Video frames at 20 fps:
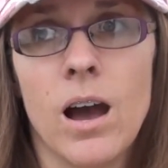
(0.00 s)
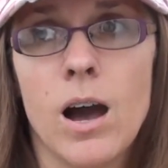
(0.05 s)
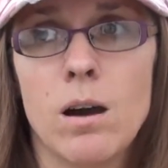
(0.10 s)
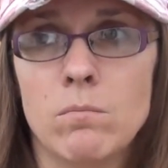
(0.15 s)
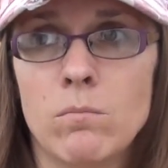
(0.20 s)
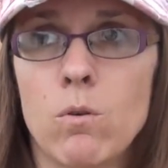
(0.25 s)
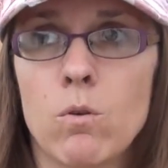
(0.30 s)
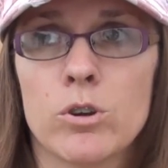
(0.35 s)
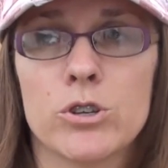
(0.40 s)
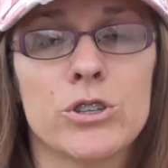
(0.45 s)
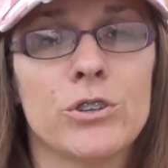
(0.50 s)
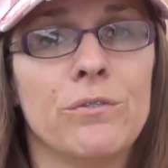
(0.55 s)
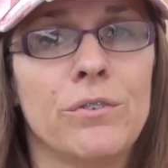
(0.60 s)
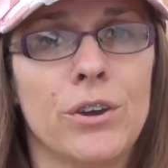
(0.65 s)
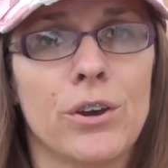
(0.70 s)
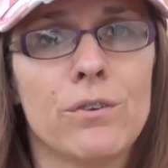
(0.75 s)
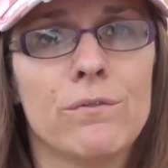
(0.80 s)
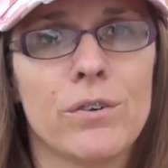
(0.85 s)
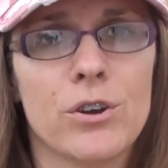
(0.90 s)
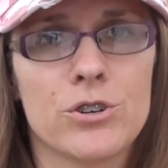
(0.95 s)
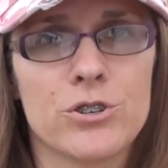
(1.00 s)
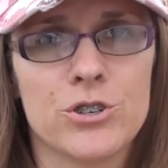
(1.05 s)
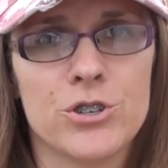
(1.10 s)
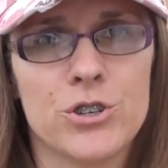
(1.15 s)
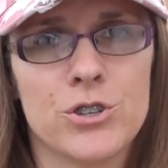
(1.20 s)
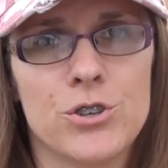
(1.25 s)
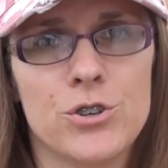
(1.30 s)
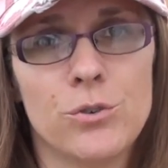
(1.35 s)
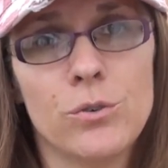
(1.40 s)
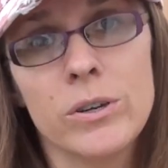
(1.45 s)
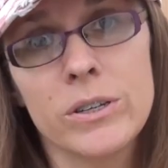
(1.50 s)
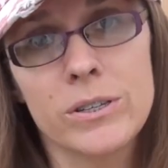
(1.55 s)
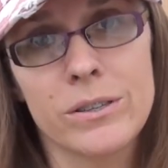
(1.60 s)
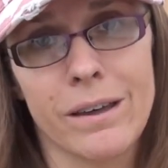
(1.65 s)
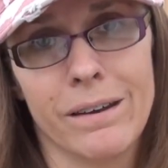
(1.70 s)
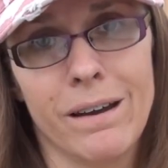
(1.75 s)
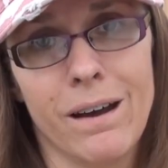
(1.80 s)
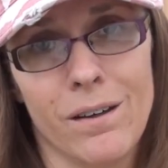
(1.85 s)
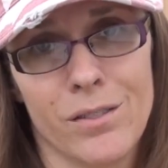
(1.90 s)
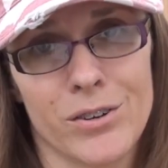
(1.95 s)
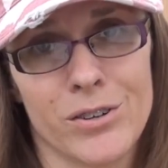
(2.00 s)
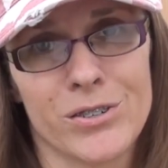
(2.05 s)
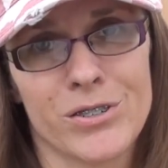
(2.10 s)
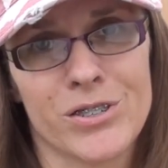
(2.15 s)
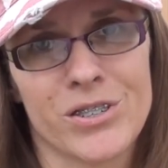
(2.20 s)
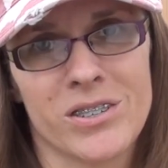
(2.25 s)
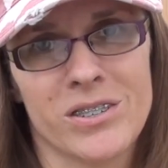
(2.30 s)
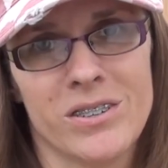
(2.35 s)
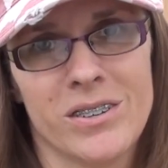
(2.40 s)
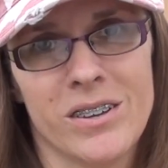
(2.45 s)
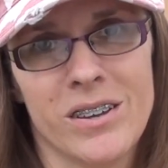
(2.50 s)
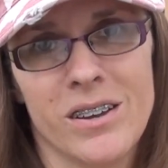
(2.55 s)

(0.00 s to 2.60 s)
a more severe aversion to the noise than others.